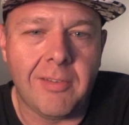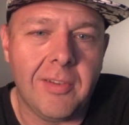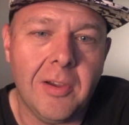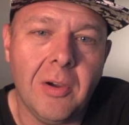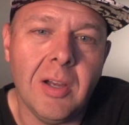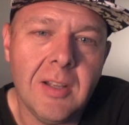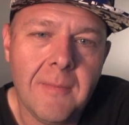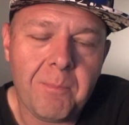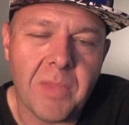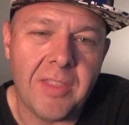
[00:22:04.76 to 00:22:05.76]
so.
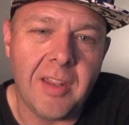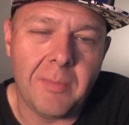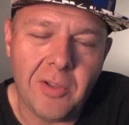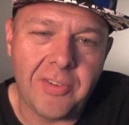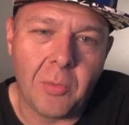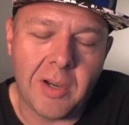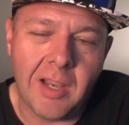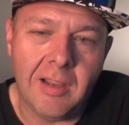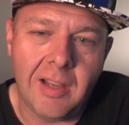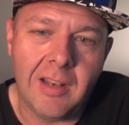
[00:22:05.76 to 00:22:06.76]
And then I'm also
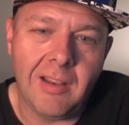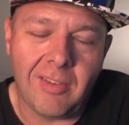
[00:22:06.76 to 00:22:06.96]
working on getting